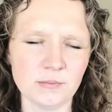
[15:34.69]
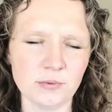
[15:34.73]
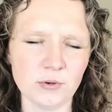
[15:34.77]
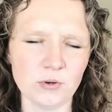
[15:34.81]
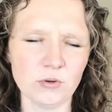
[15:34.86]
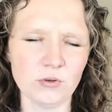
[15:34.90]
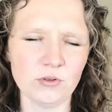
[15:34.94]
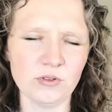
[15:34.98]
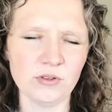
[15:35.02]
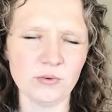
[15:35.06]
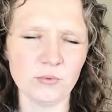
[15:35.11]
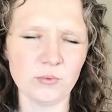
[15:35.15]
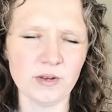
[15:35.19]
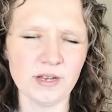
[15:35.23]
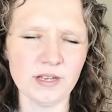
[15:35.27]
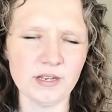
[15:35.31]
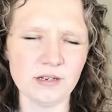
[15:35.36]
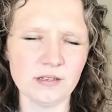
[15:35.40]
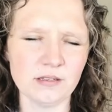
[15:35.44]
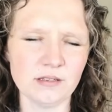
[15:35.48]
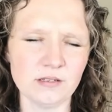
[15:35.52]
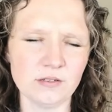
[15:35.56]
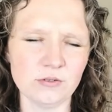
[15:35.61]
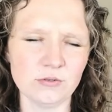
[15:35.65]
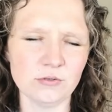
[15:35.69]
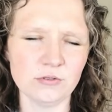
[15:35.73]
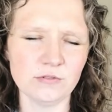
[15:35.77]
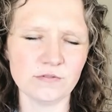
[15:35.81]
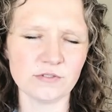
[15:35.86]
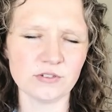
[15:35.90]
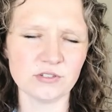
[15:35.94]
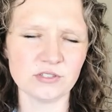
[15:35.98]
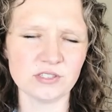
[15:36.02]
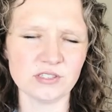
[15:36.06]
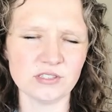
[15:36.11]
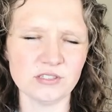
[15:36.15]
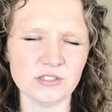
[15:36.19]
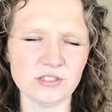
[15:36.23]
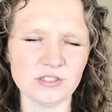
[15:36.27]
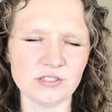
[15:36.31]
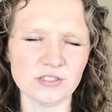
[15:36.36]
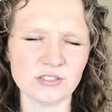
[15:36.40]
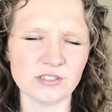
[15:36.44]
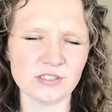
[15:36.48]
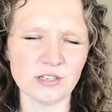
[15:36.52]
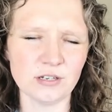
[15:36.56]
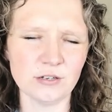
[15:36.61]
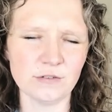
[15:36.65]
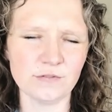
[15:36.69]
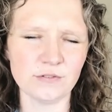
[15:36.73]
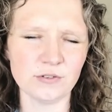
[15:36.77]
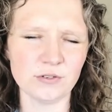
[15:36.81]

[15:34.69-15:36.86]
pull the weight of the universe into yourself.